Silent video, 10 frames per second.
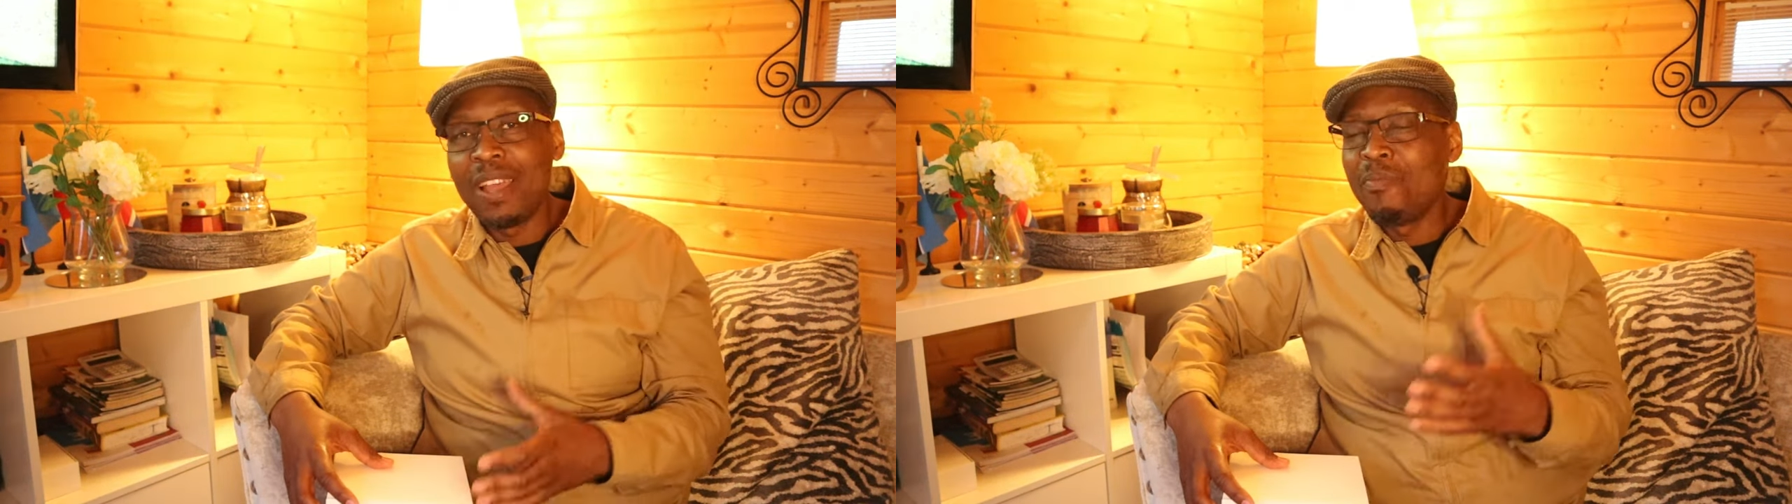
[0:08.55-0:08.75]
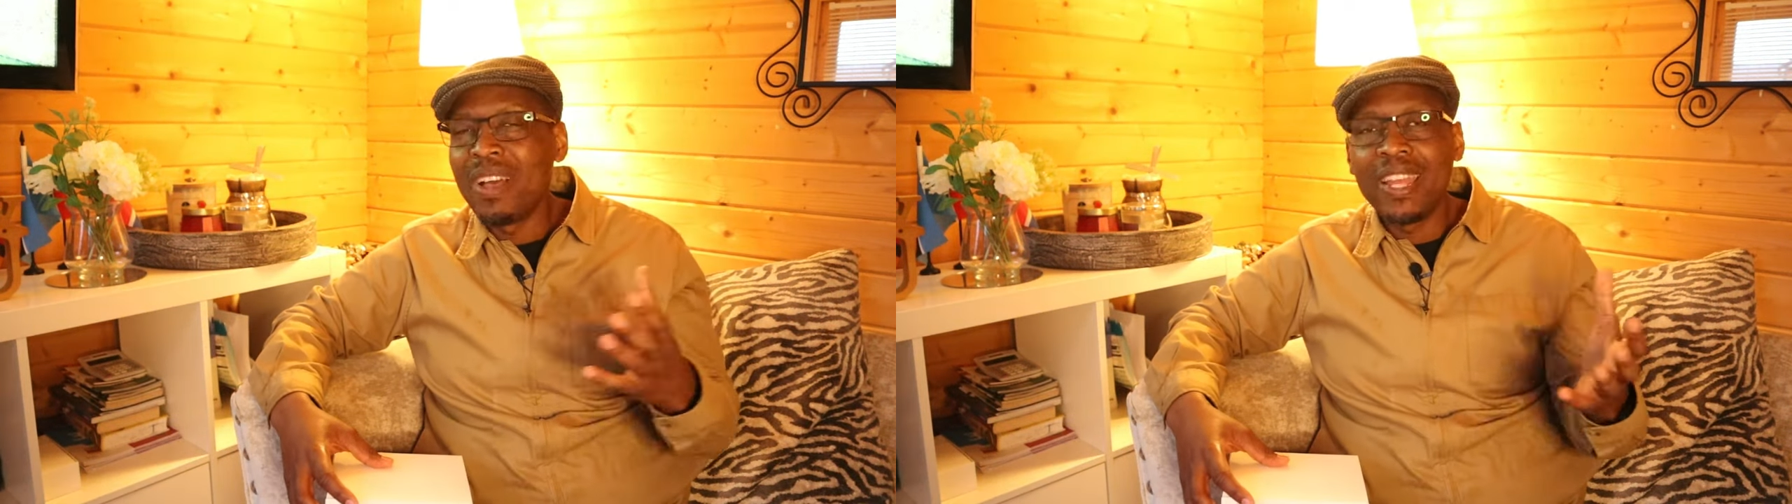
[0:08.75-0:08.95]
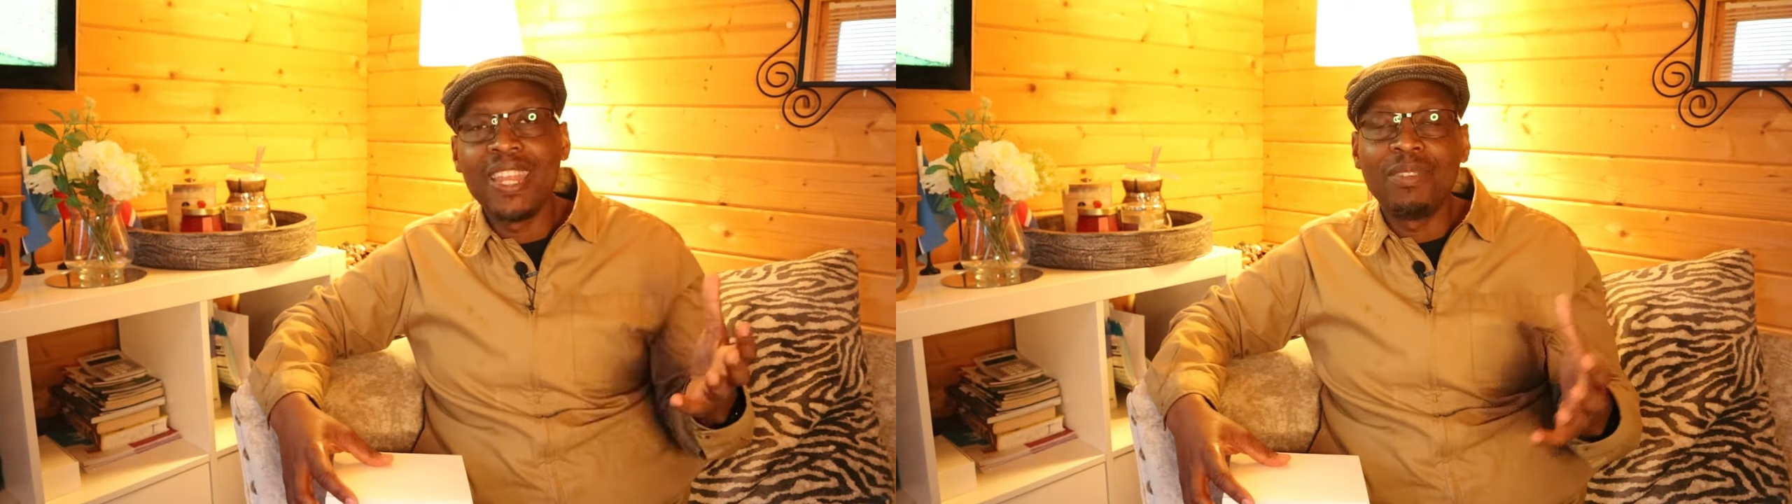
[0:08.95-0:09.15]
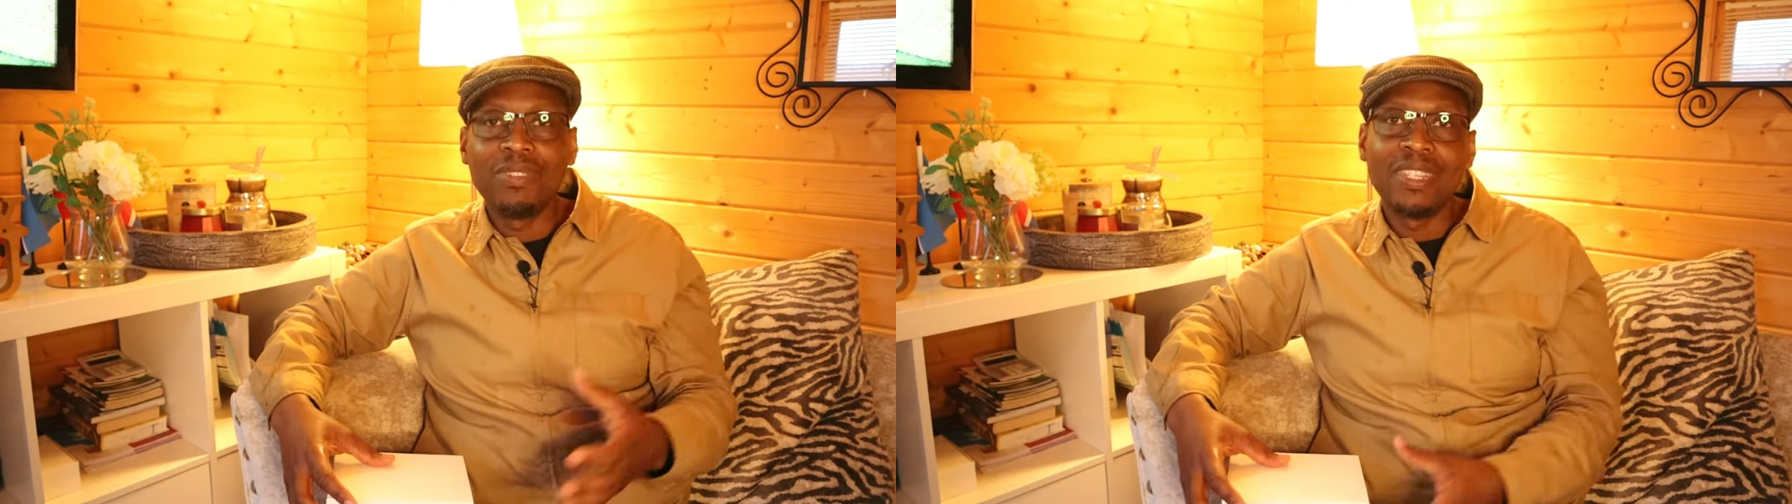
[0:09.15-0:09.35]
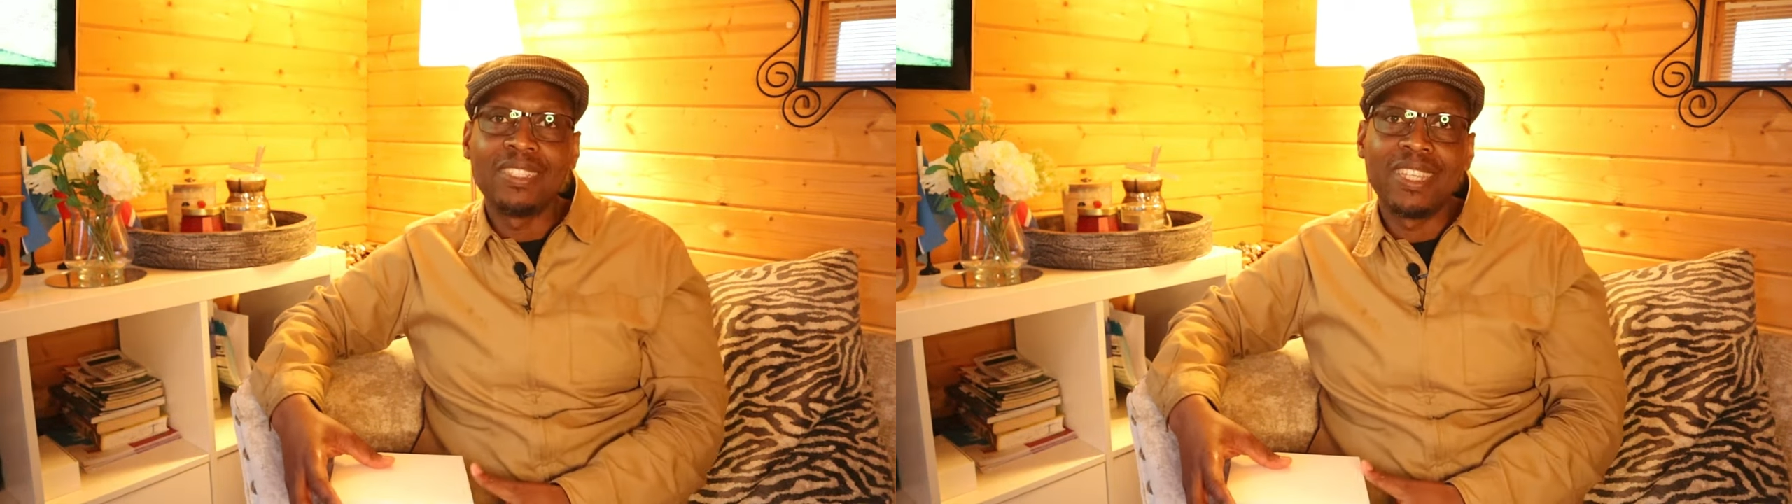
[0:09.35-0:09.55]
and my
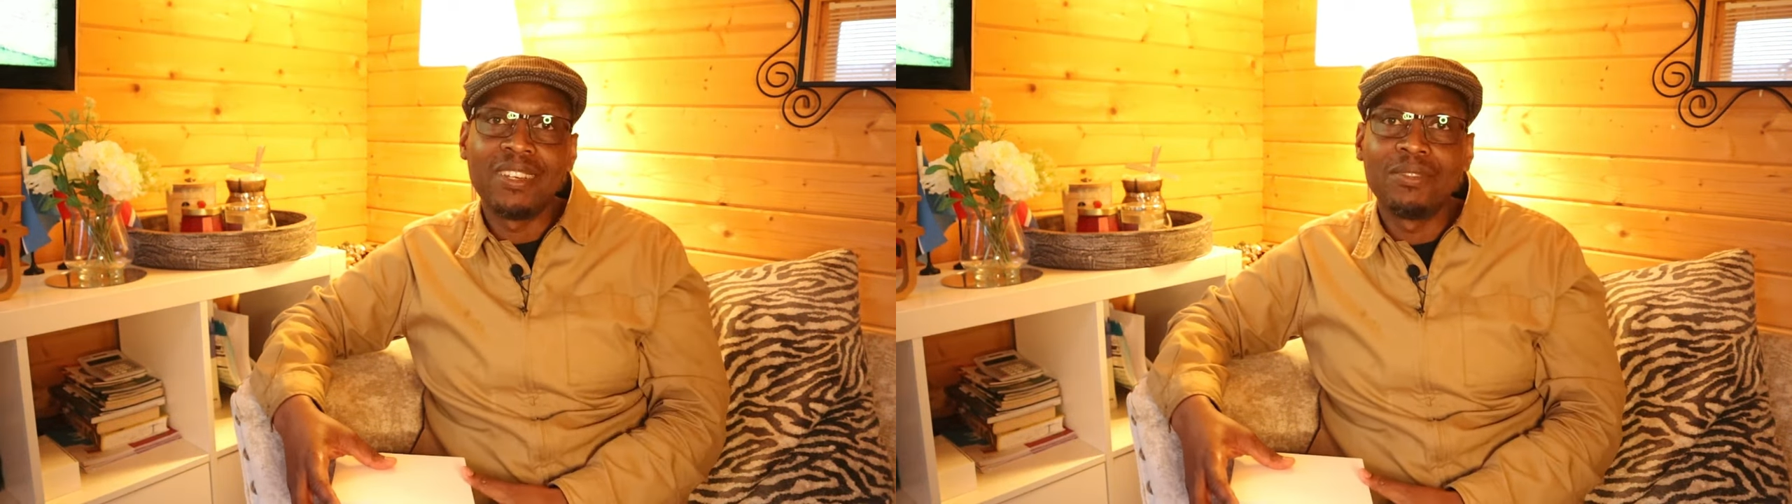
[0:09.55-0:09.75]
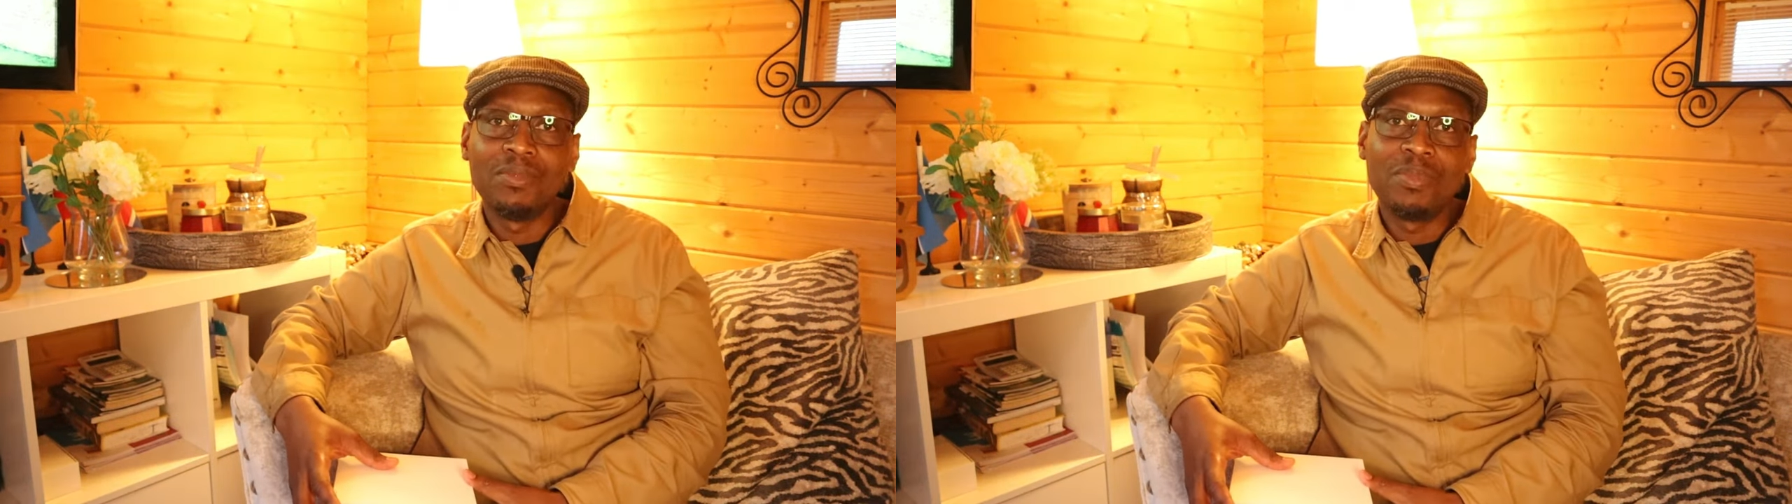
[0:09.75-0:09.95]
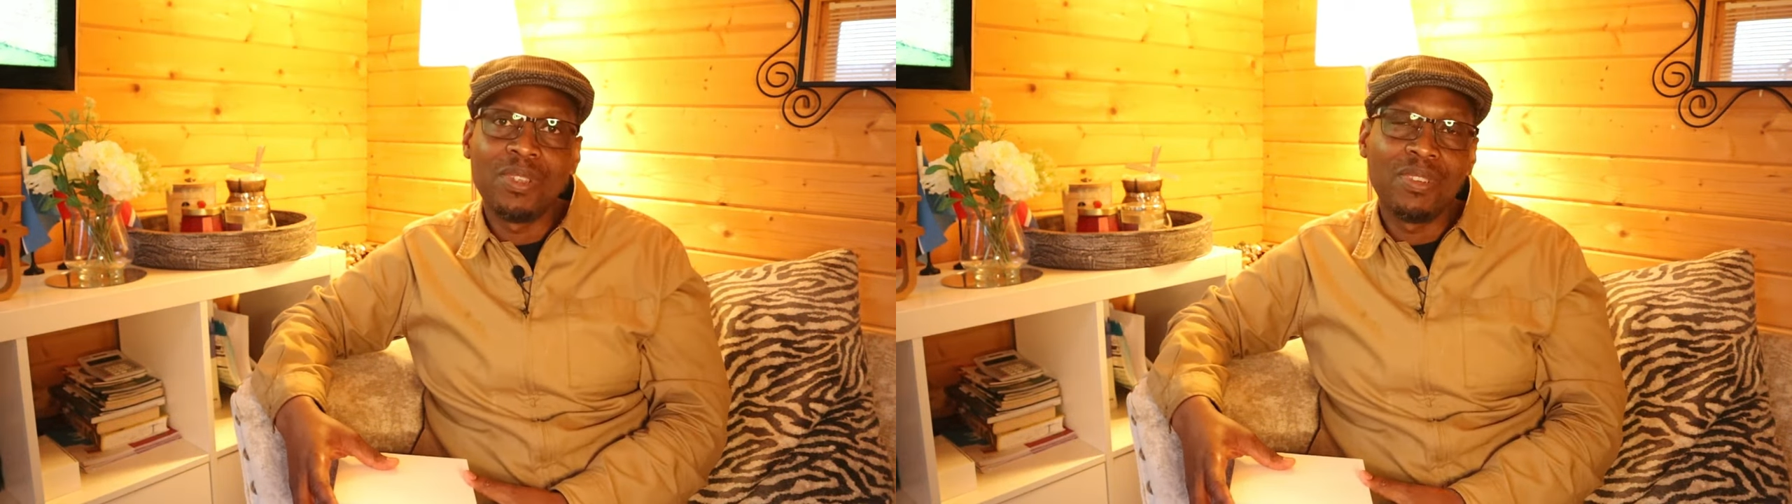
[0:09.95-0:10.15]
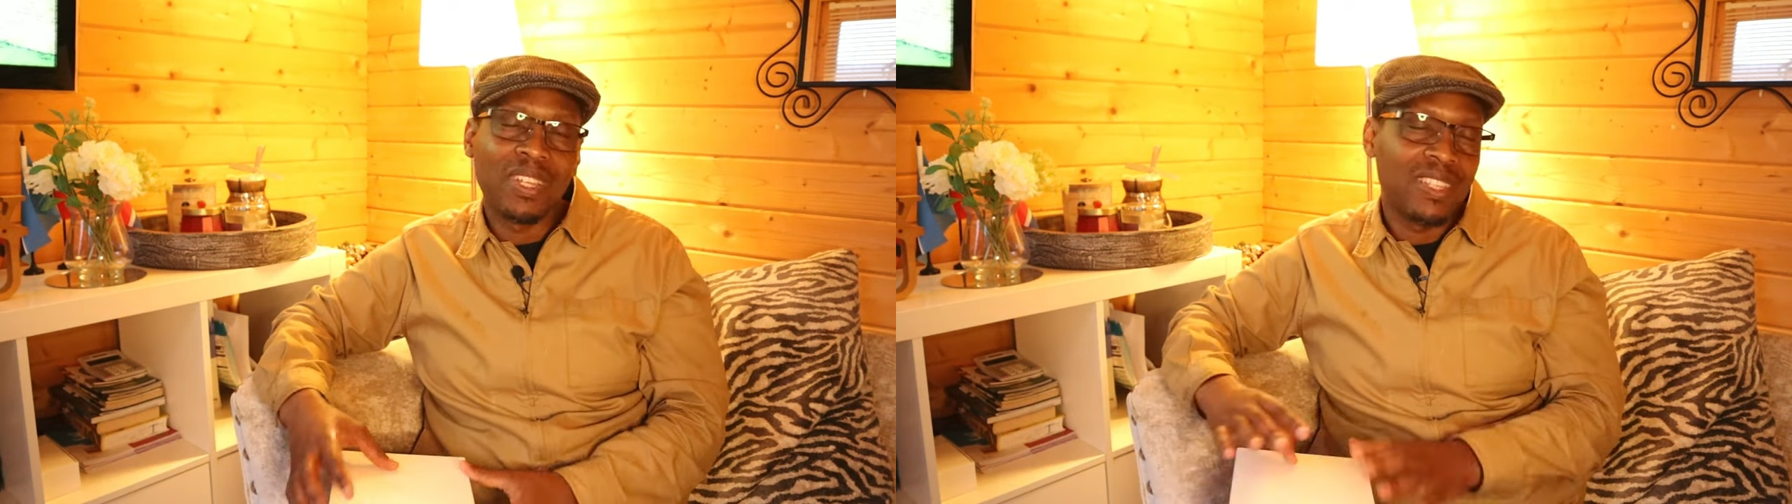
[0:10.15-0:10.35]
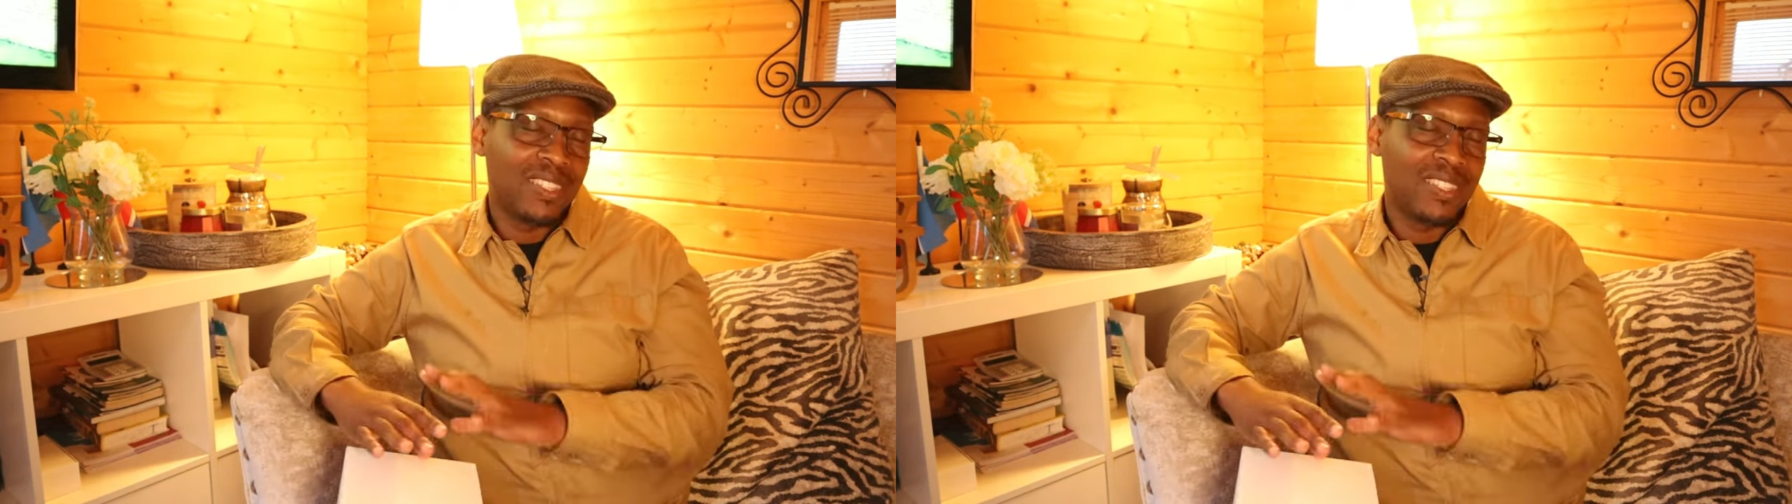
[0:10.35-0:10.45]
name is Kelvin Perry.